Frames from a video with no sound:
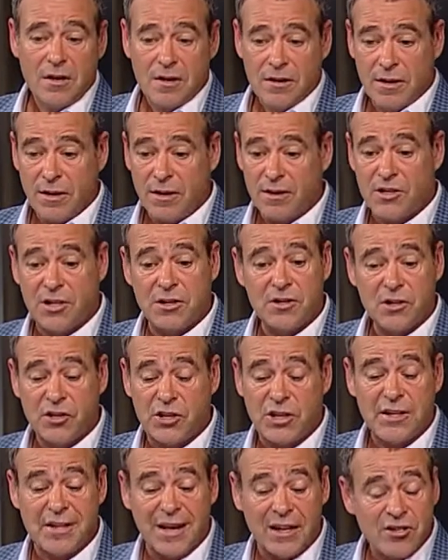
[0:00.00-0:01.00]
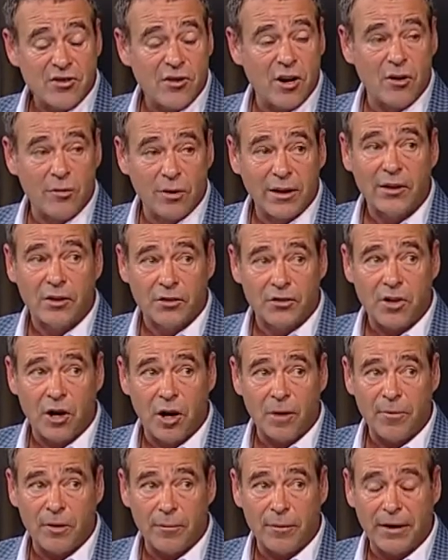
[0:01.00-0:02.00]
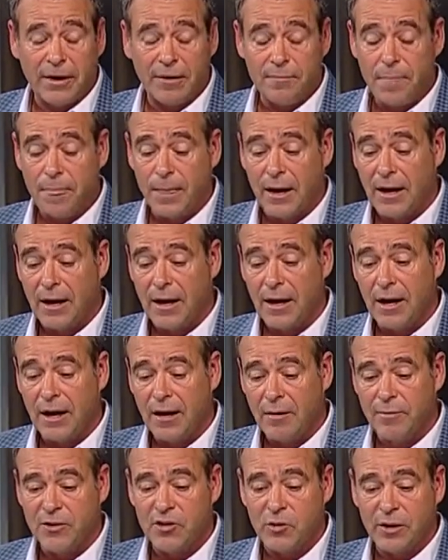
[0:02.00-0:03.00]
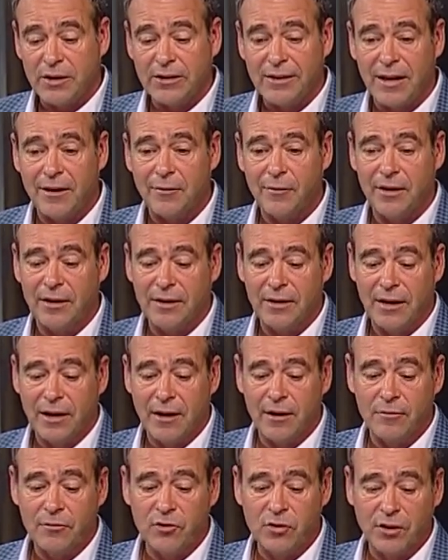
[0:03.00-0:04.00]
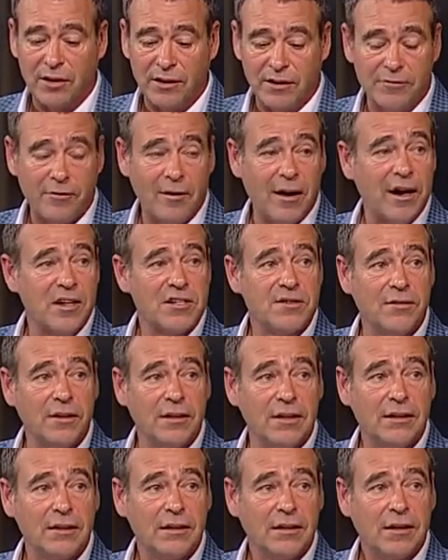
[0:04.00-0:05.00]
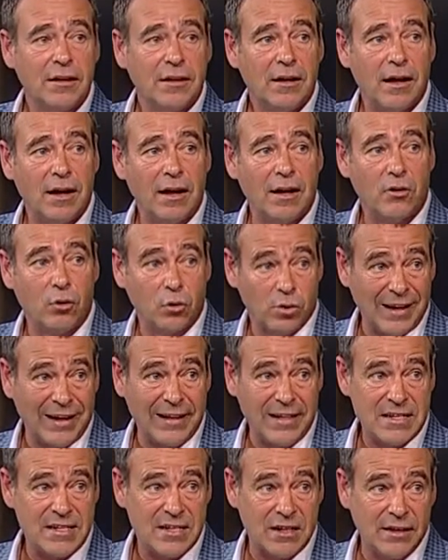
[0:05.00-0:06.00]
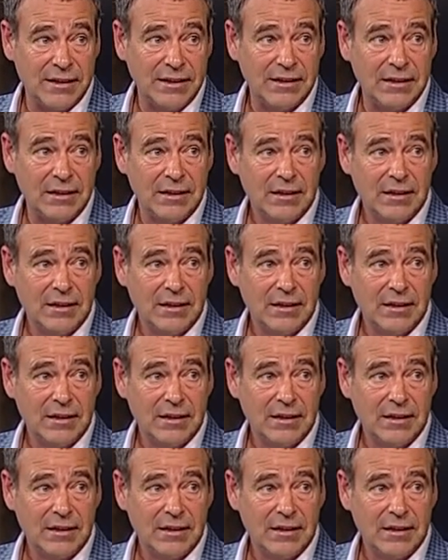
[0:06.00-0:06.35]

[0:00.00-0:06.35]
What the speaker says: Yeah, she does throw a really good type, the mare. In between that, we took an Ifraj filly called Lady Saida.